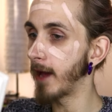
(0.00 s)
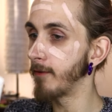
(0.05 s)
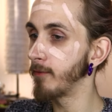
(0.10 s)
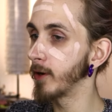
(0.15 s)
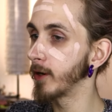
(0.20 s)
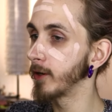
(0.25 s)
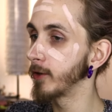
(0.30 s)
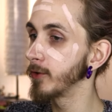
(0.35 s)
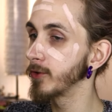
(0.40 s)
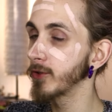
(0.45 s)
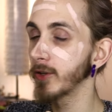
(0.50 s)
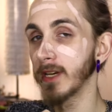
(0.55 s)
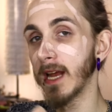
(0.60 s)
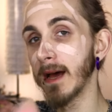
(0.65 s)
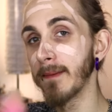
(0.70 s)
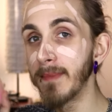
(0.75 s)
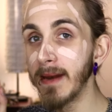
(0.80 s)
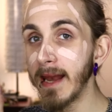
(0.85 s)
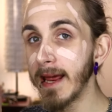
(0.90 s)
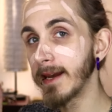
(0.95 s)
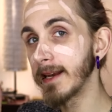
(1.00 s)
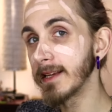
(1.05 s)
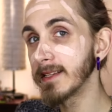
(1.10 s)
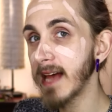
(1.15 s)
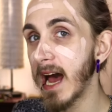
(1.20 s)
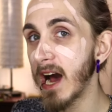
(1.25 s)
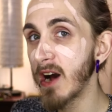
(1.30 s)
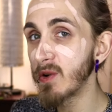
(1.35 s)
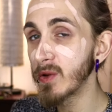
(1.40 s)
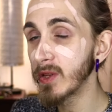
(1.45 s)
And we're just gonna blend this
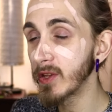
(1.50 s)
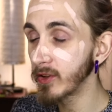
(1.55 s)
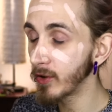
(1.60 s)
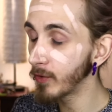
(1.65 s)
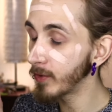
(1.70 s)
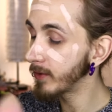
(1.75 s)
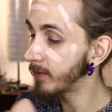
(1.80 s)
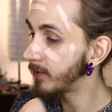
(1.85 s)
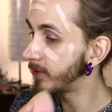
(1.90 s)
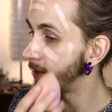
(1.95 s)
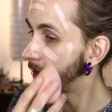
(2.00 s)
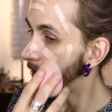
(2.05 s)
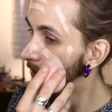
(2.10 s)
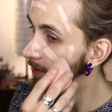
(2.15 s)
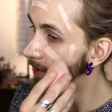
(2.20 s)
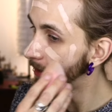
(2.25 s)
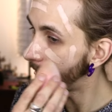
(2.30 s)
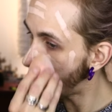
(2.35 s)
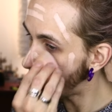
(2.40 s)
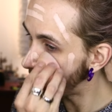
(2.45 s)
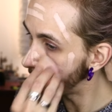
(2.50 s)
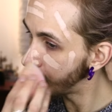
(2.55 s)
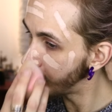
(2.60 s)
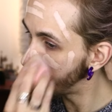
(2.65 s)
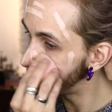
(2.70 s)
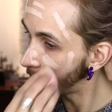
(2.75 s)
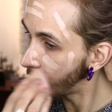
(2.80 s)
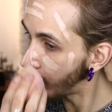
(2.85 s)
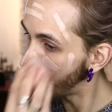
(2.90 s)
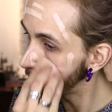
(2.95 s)
out to infinity and
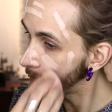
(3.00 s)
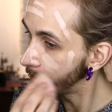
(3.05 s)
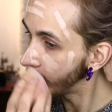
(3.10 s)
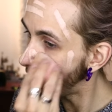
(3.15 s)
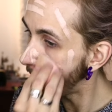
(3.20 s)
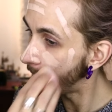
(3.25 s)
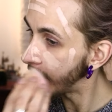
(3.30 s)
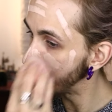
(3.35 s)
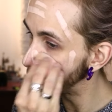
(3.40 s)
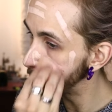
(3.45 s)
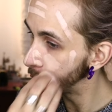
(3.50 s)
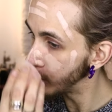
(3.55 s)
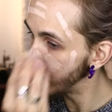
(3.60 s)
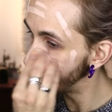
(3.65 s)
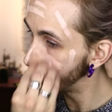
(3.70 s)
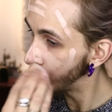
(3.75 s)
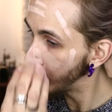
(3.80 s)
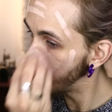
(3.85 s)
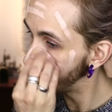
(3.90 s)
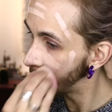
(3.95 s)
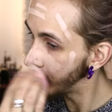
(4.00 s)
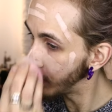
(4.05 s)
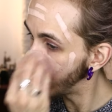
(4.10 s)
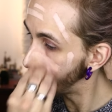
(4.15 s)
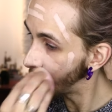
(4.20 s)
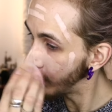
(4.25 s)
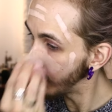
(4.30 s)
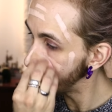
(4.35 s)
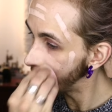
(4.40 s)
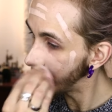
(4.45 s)
beyond, as you should be
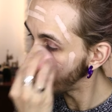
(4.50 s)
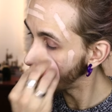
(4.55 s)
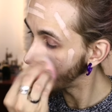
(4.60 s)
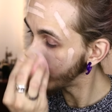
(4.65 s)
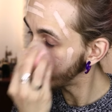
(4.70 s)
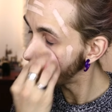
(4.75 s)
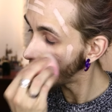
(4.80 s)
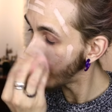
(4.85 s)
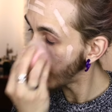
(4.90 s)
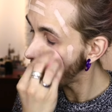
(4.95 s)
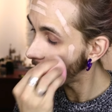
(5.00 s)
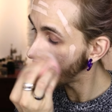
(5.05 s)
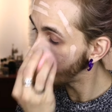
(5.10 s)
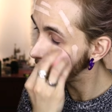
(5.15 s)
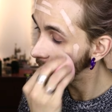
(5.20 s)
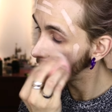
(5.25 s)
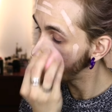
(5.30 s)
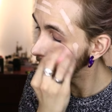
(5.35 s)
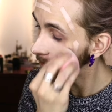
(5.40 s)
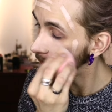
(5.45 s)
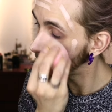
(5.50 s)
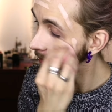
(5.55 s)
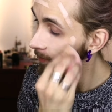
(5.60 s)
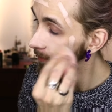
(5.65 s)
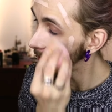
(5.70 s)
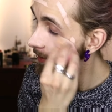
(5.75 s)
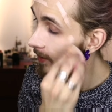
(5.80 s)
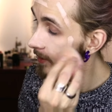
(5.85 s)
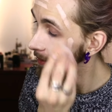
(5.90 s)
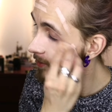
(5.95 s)
doing with every
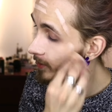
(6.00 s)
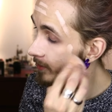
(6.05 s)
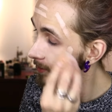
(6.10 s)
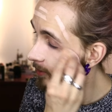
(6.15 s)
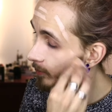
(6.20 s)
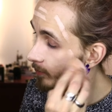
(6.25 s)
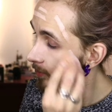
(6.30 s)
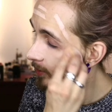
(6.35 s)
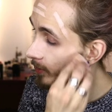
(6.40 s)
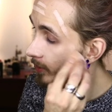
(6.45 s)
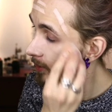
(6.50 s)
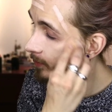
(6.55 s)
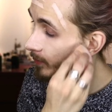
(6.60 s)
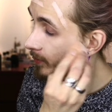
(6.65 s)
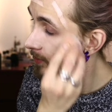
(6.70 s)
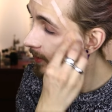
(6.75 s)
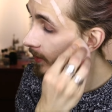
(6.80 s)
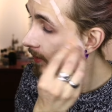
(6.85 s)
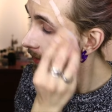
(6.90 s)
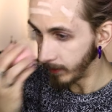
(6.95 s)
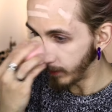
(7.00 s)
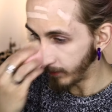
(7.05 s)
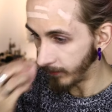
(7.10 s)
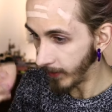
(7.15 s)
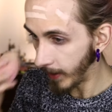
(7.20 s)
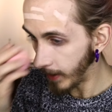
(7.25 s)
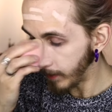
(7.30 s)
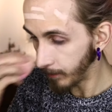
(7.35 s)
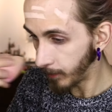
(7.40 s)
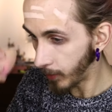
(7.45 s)
foundation you are using. The
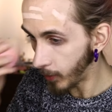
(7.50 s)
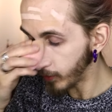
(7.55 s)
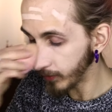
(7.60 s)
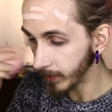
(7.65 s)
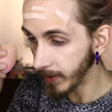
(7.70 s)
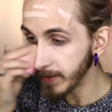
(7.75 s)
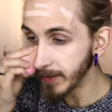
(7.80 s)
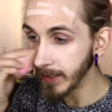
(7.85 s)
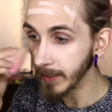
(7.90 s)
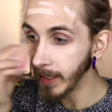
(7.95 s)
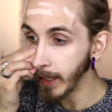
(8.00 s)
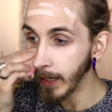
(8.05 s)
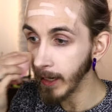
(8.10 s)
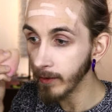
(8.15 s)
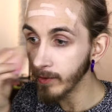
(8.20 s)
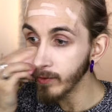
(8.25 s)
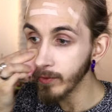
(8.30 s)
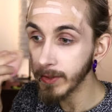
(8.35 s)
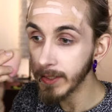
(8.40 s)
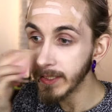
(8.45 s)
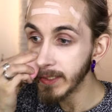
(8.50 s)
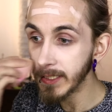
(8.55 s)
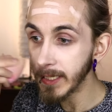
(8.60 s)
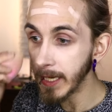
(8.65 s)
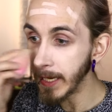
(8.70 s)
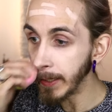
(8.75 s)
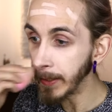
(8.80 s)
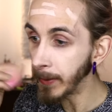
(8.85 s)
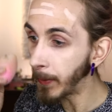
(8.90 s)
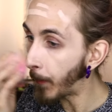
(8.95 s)
fun part is that I have only
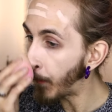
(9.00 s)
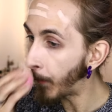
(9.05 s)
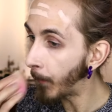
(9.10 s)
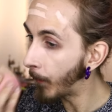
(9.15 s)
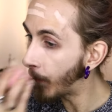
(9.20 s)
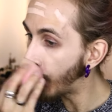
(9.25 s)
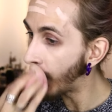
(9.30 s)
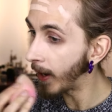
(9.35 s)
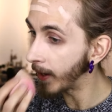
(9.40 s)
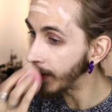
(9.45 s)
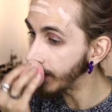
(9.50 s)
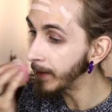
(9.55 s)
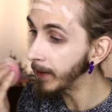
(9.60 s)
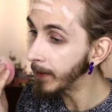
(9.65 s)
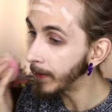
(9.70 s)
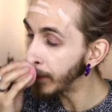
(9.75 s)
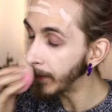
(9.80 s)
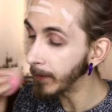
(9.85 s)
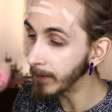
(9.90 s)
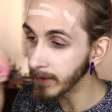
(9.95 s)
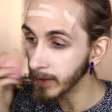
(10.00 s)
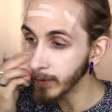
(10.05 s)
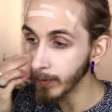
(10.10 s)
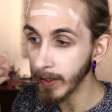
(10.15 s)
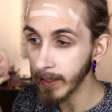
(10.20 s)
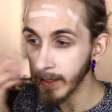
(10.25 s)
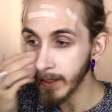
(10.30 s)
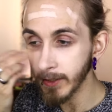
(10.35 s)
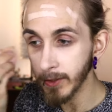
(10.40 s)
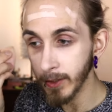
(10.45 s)
seen one
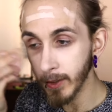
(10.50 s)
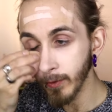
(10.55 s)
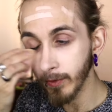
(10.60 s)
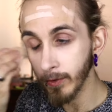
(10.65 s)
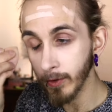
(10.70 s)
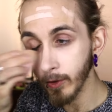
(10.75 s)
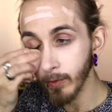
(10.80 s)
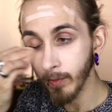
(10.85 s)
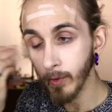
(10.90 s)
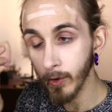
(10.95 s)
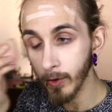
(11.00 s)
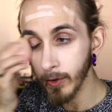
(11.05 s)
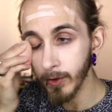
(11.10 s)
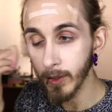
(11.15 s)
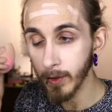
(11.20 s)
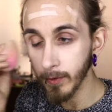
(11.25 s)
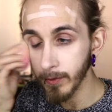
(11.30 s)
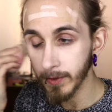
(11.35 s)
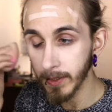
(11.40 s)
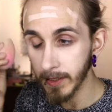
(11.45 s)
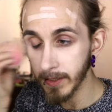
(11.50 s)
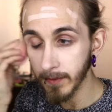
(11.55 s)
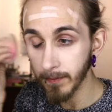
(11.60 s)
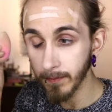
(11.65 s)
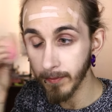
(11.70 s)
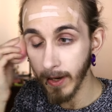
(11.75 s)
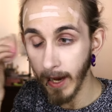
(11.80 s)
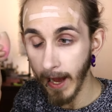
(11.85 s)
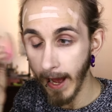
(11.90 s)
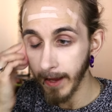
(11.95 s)
Swedish YouTuber use this
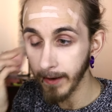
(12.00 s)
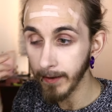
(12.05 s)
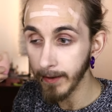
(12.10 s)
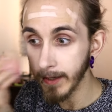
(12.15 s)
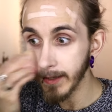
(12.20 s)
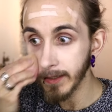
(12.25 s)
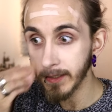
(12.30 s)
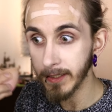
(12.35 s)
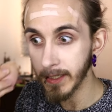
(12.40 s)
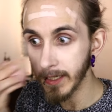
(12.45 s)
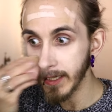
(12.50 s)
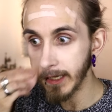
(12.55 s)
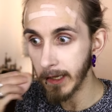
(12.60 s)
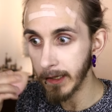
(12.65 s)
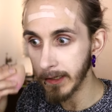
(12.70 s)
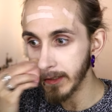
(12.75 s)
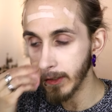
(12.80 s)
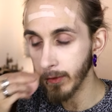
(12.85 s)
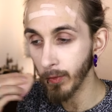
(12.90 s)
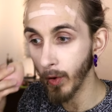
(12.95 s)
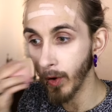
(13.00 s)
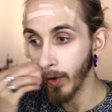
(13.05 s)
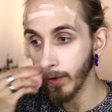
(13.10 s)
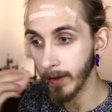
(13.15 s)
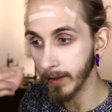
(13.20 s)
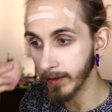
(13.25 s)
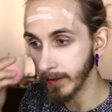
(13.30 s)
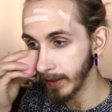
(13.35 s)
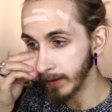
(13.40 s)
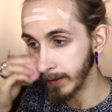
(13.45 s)
brand, and she is the one
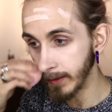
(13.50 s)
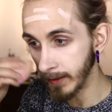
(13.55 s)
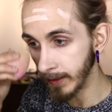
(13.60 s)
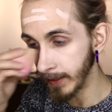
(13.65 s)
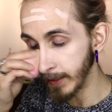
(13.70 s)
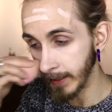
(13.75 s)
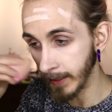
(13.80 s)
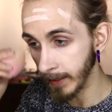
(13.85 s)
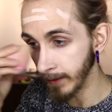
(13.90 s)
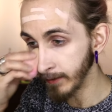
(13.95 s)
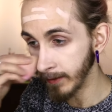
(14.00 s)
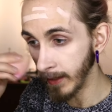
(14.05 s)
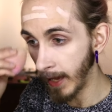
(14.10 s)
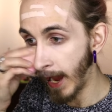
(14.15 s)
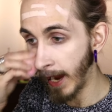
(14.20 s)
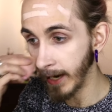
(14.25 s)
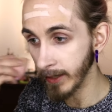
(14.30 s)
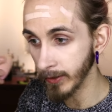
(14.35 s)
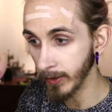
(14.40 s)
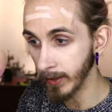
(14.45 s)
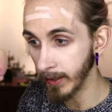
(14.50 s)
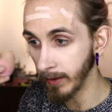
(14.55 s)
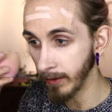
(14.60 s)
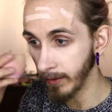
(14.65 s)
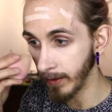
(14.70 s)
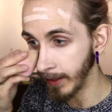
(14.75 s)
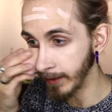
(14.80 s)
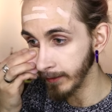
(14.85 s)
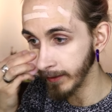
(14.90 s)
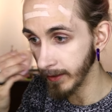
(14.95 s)
that I didn't actually
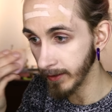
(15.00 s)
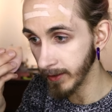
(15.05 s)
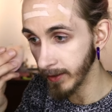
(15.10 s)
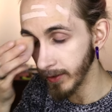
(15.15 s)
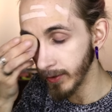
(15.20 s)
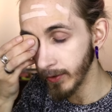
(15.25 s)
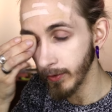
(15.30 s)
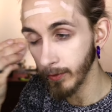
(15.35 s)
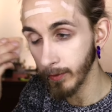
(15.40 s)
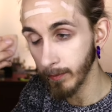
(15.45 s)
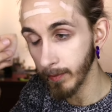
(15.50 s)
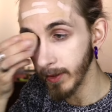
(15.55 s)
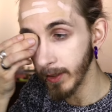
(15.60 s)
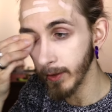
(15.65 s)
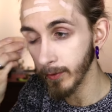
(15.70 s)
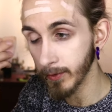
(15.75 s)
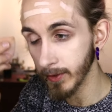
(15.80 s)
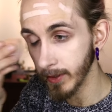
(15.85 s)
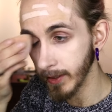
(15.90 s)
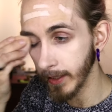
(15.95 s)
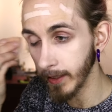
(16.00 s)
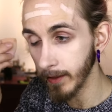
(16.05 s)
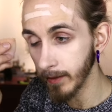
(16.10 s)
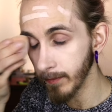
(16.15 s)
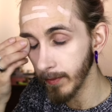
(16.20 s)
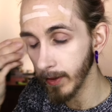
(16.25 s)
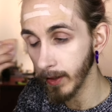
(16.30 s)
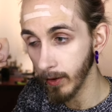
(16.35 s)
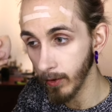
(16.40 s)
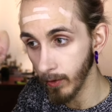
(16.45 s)
think that she should be using
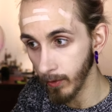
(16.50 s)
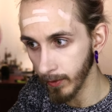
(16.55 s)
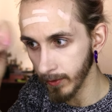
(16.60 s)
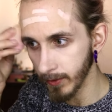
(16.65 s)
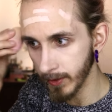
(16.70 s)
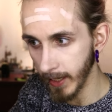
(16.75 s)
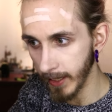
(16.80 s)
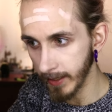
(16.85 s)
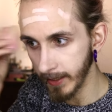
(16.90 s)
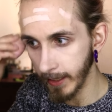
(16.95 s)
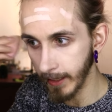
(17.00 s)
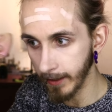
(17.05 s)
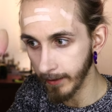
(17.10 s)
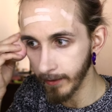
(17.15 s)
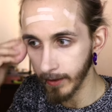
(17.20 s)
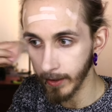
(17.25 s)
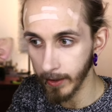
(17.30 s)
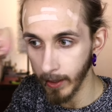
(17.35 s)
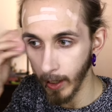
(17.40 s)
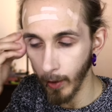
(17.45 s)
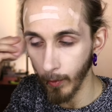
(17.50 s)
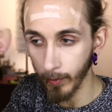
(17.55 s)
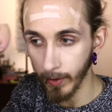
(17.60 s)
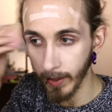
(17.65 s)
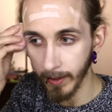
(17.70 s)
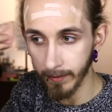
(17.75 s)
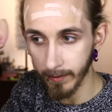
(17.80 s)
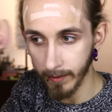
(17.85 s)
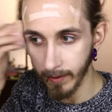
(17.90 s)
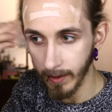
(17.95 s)
it, because I didn't know
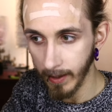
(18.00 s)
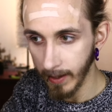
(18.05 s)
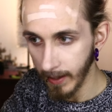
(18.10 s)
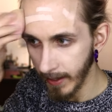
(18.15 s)
that